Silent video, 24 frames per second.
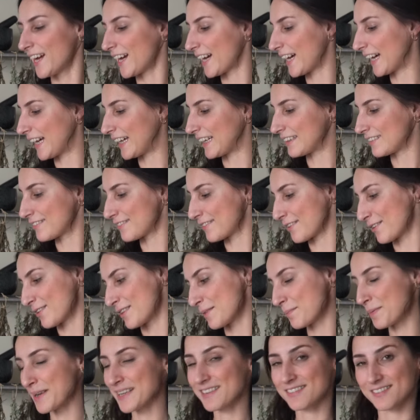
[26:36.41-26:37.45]
And so the
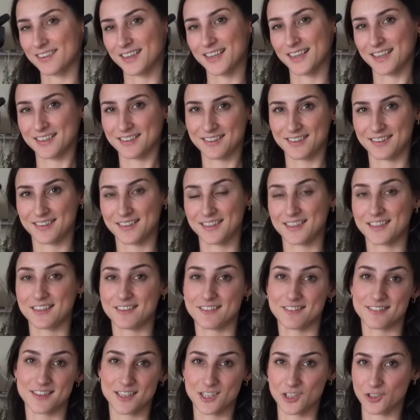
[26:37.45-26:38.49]
basic idea
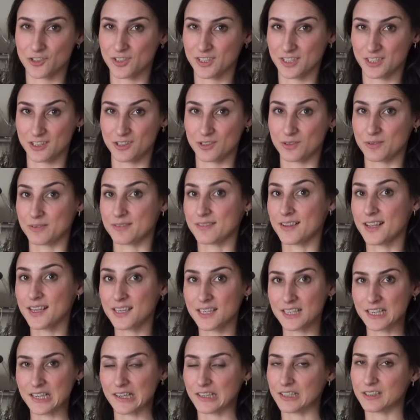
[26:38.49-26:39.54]
is that you can use
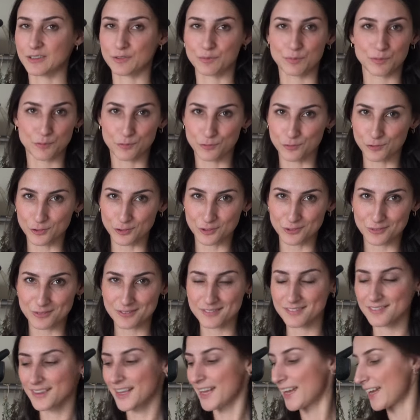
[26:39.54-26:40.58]
any kind of
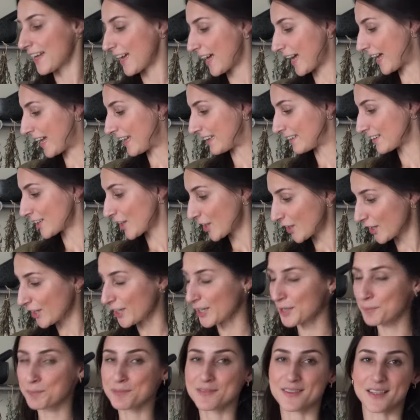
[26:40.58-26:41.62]
fruits and
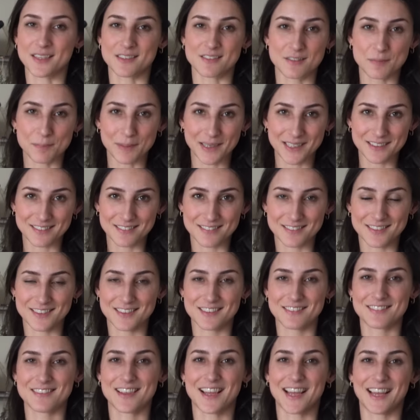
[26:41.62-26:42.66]
herbs and
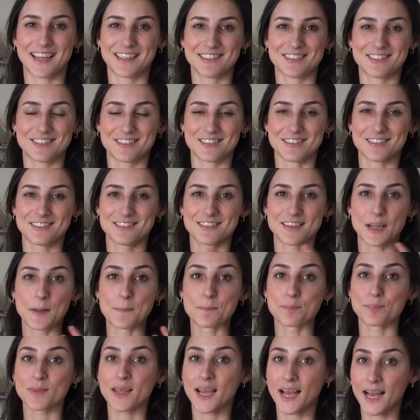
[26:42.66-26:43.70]
spices and just
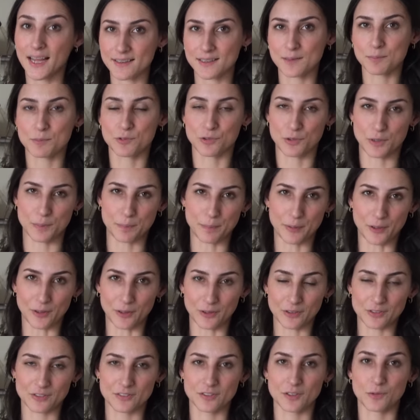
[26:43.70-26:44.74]
add them to a
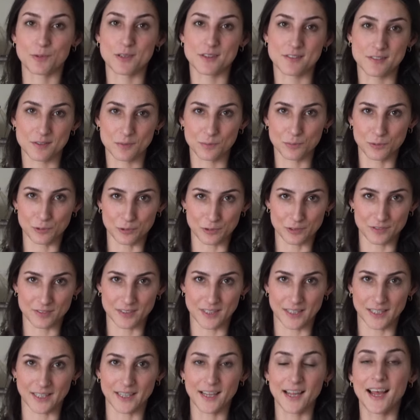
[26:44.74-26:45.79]
pot with some
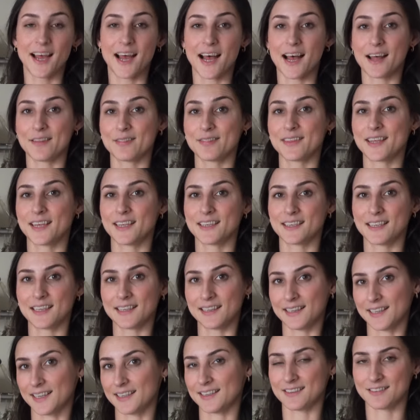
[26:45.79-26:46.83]
water and then
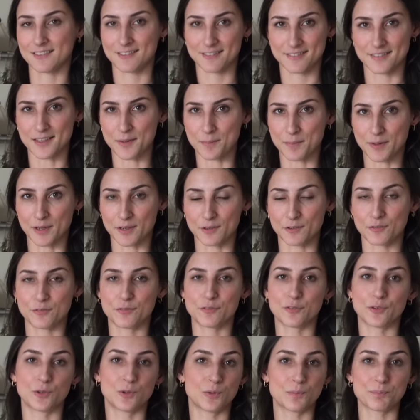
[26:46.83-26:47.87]
let it simmer
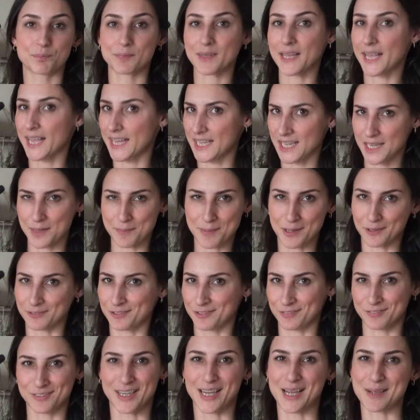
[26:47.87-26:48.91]
for any amount
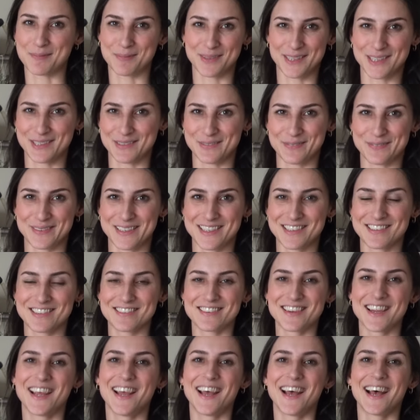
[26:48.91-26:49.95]
of time that you wish,
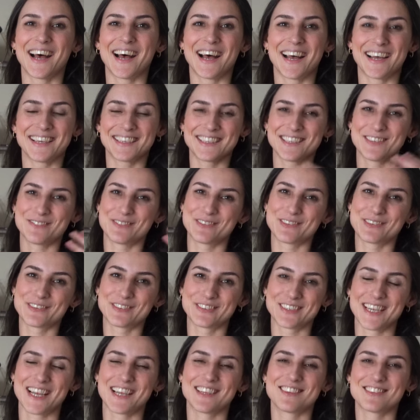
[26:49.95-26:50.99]
and it will
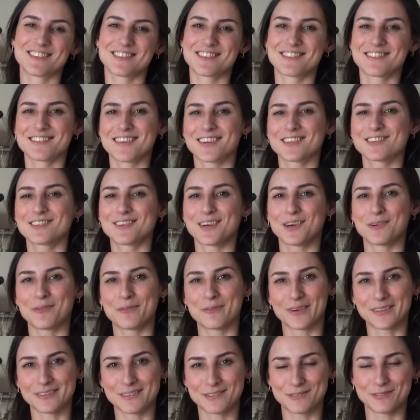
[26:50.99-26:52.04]
create just such a
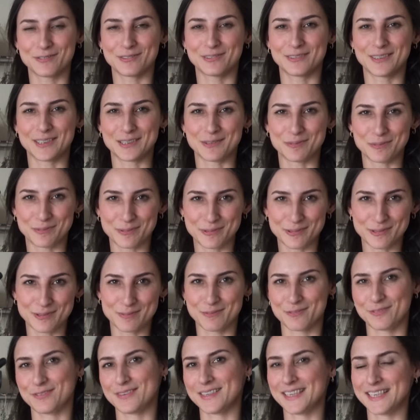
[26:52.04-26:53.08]
wonderful and warm
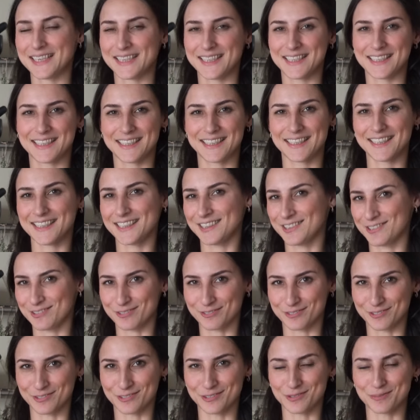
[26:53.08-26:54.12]
feeling in your
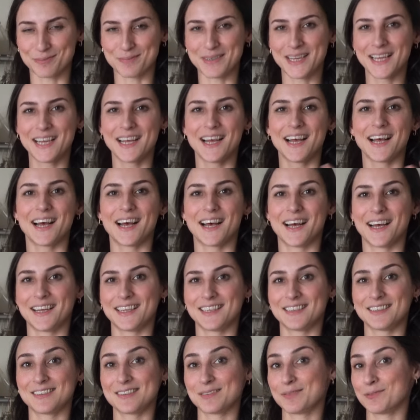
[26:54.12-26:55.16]
room
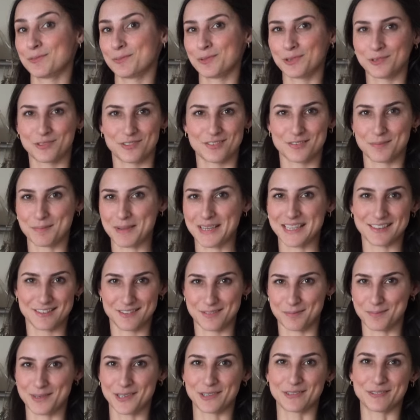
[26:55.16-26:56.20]
and will just make it
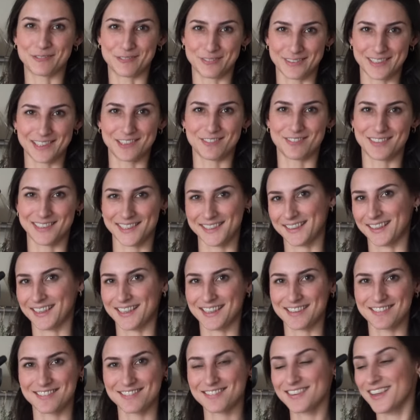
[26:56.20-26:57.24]
smell really, really
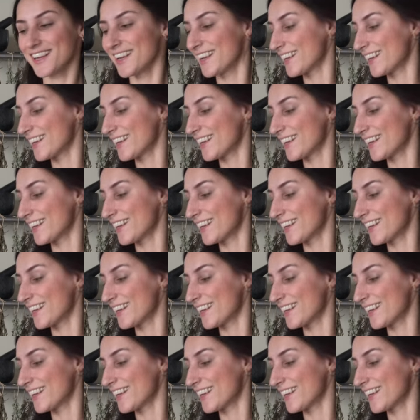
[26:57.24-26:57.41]
nice.